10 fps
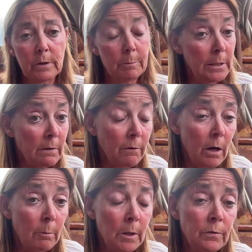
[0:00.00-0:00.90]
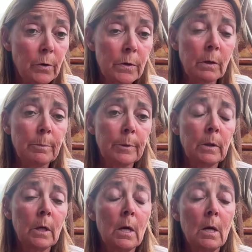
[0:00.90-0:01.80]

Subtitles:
the built environment, for example.